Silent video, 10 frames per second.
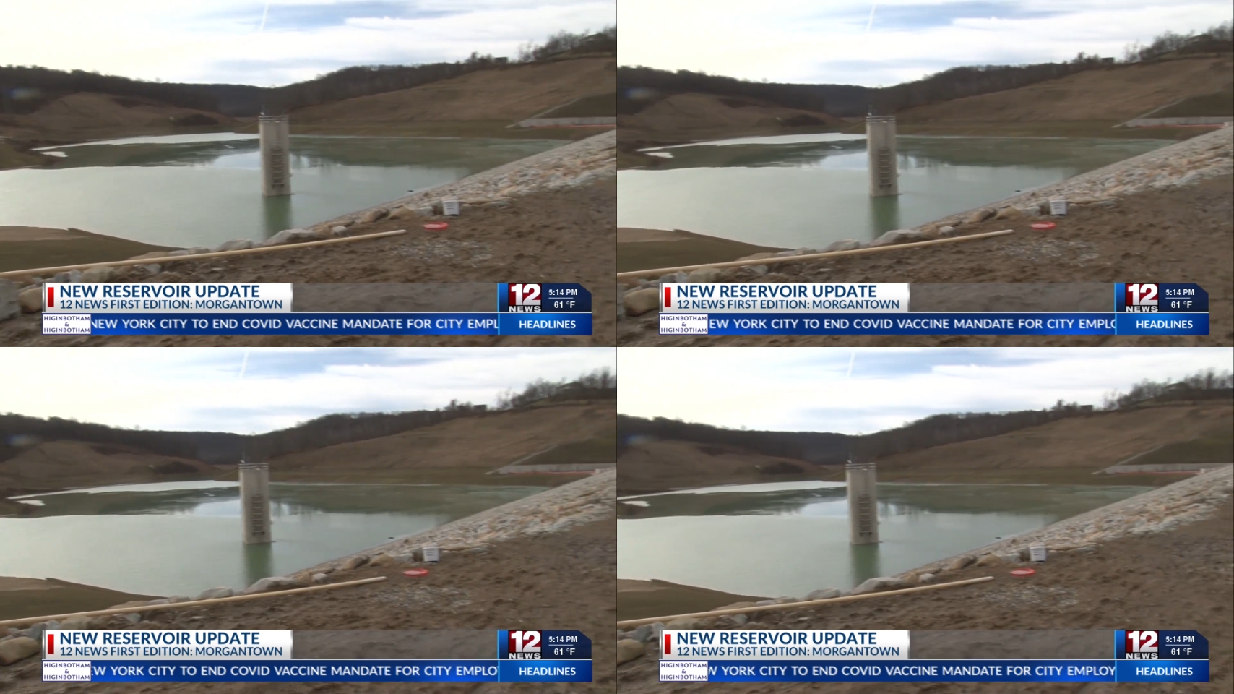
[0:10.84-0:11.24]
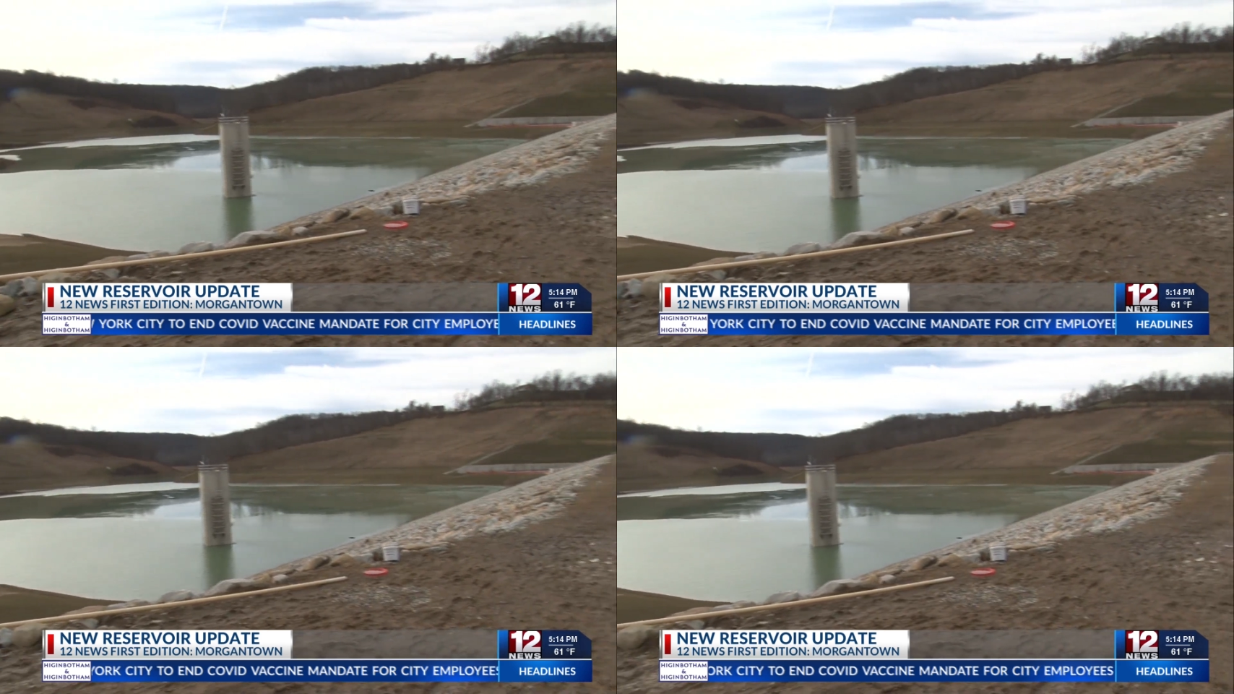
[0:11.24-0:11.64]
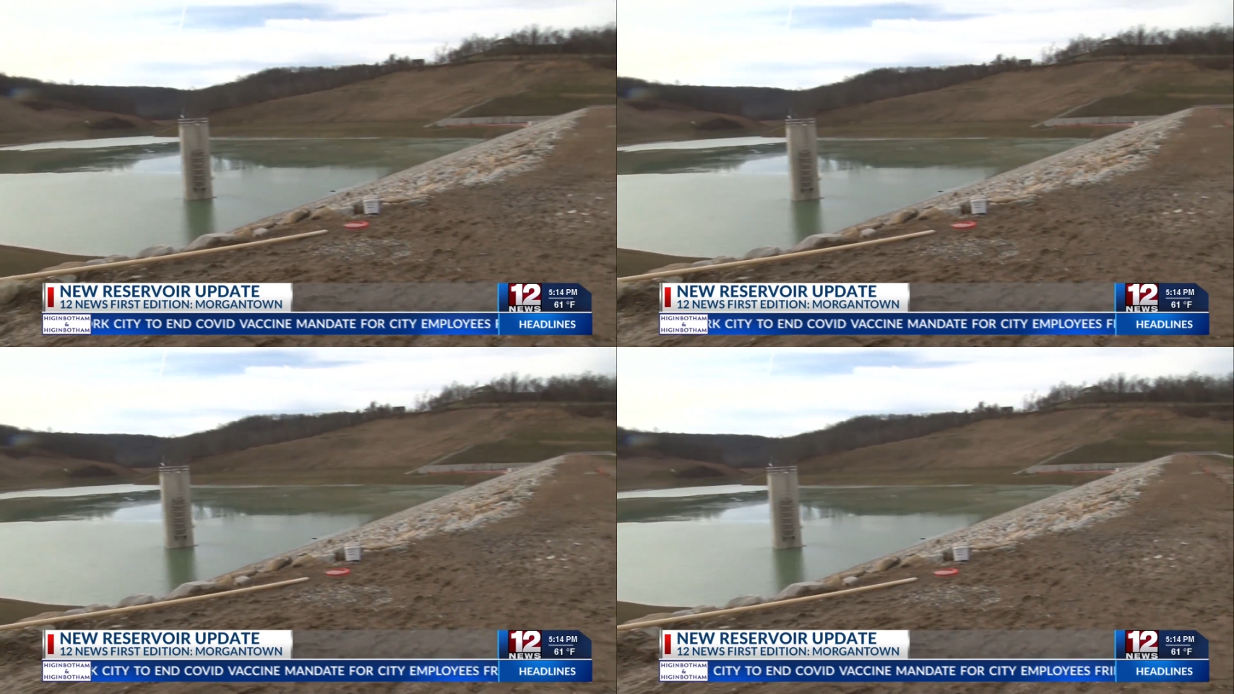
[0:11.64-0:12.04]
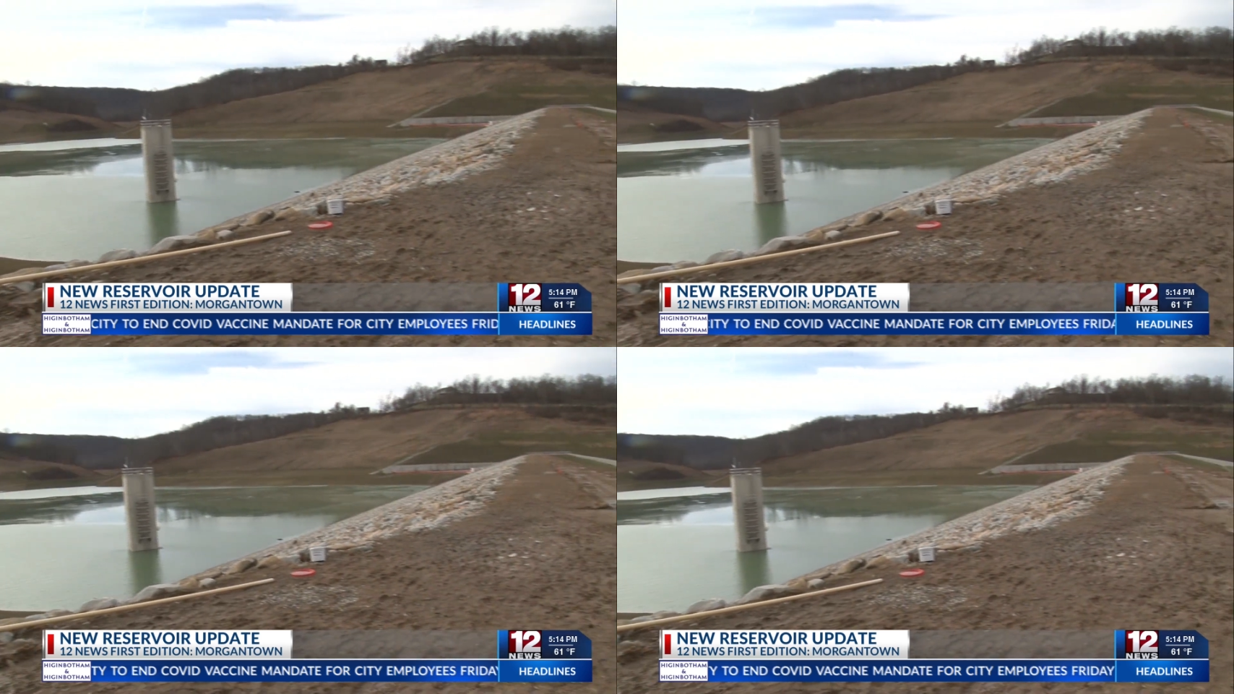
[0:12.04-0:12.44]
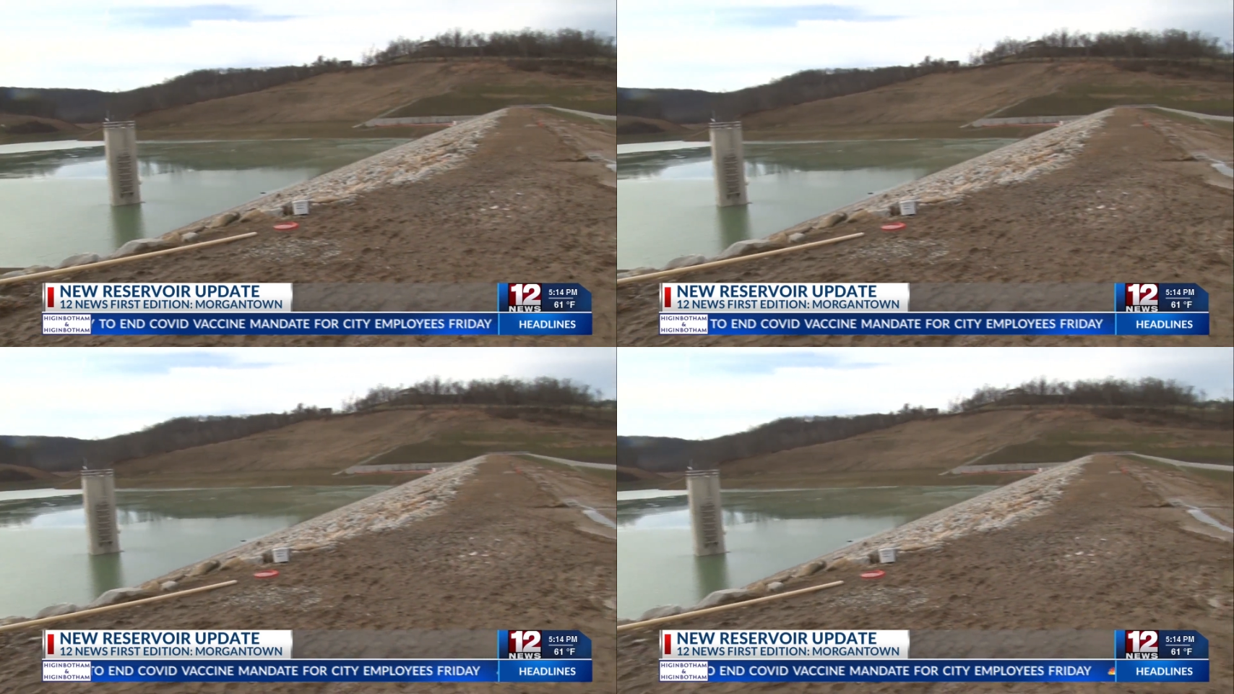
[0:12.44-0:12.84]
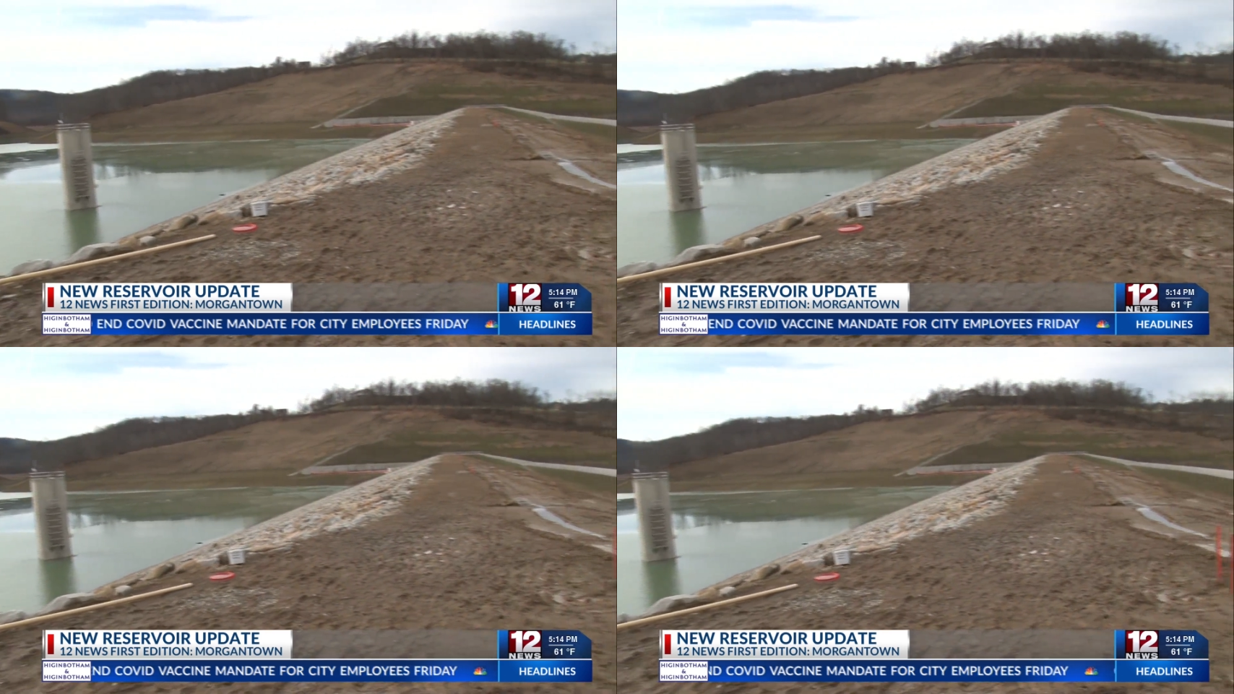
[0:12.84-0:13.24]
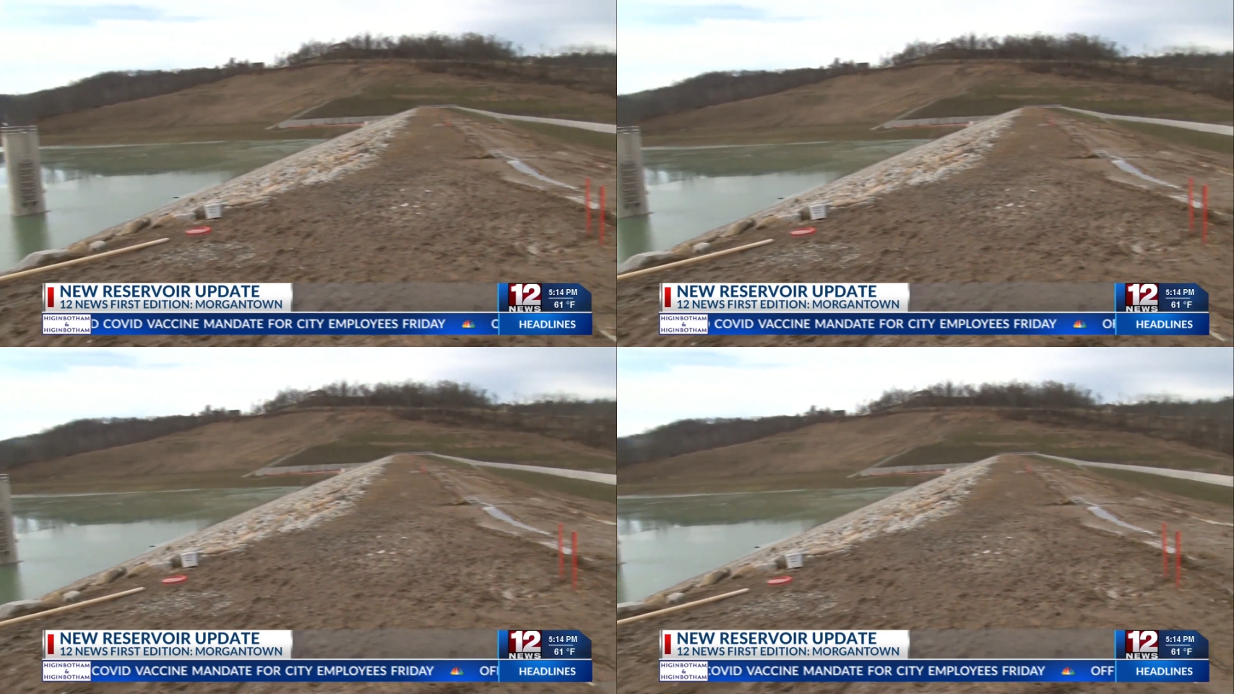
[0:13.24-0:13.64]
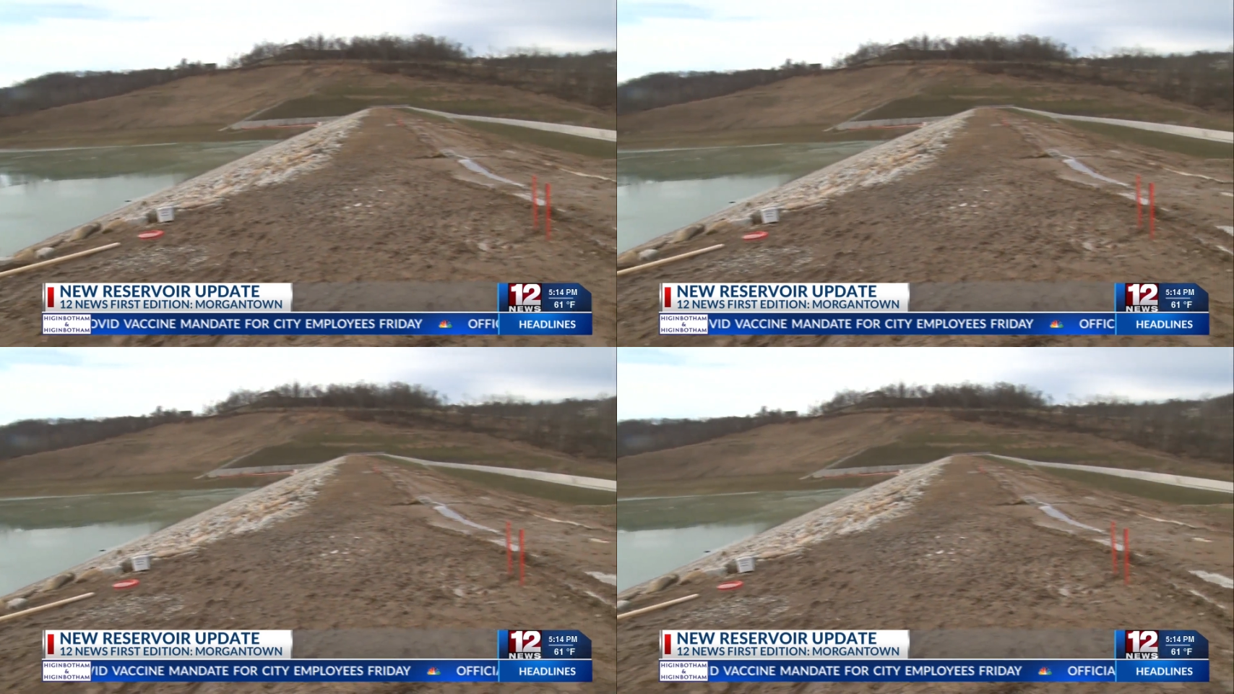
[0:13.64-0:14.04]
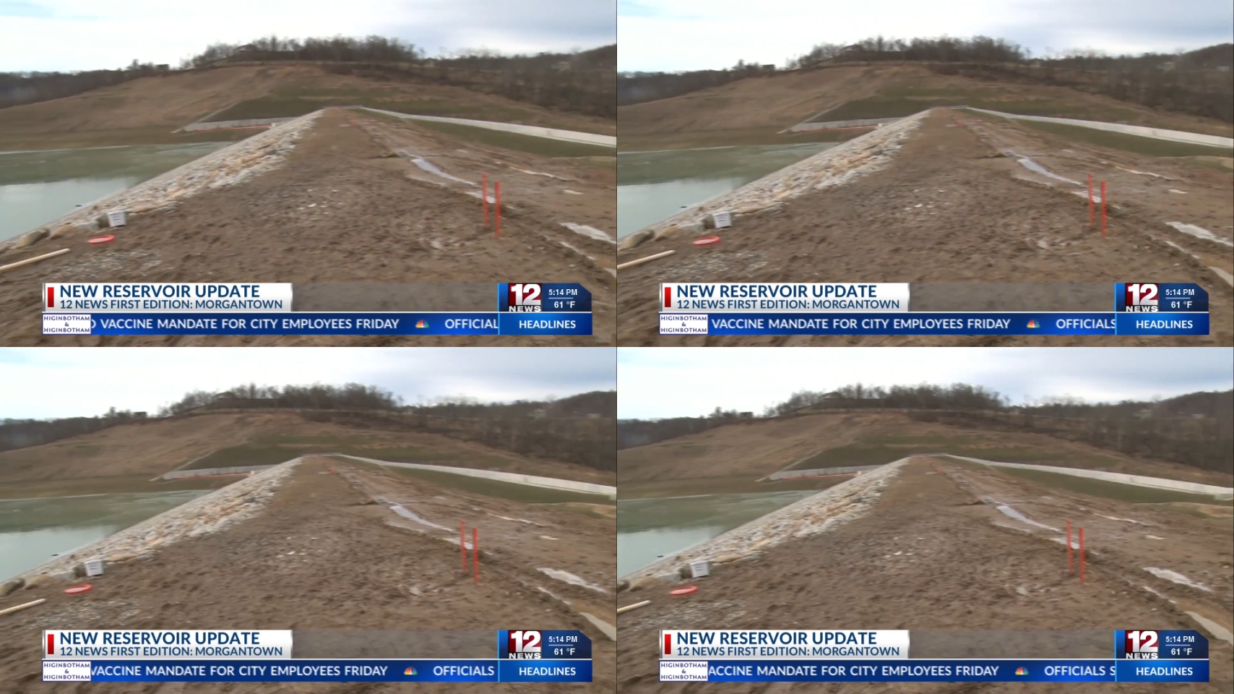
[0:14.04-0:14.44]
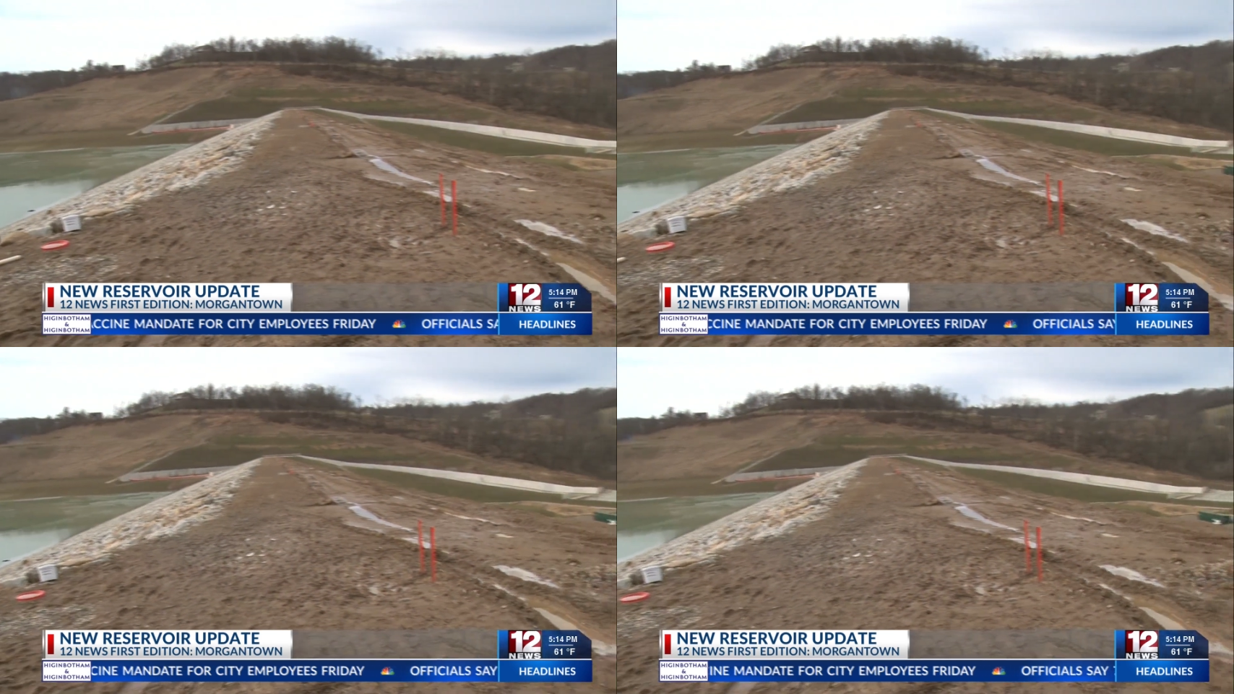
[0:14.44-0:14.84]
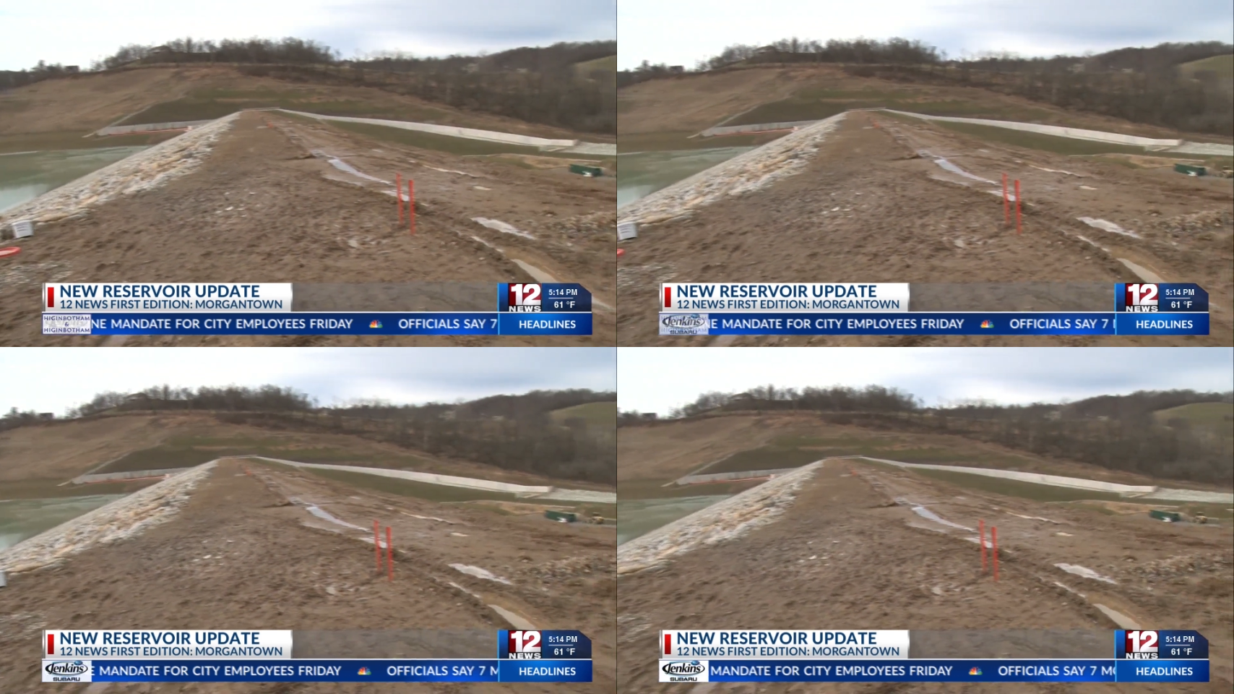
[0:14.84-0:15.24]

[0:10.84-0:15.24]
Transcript: (no speaker visible)